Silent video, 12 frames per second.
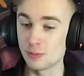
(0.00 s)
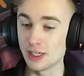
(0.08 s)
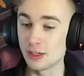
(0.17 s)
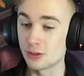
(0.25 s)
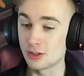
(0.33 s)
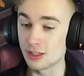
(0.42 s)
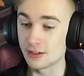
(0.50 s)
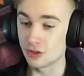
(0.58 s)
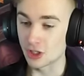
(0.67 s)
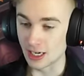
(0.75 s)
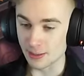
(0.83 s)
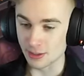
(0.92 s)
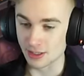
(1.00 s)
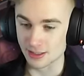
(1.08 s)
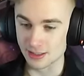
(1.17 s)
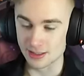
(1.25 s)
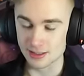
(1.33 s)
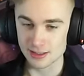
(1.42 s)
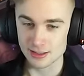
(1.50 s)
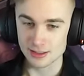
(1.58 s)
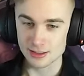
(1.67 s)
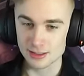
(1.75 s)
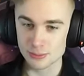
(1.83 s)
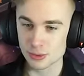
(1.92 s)
POC of champions.
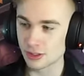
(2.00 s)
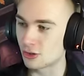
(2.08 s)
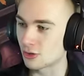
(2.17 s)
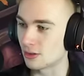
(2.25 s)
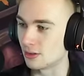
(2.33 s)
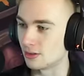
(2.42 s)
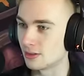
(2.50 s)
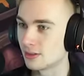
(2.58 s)
It's probably true.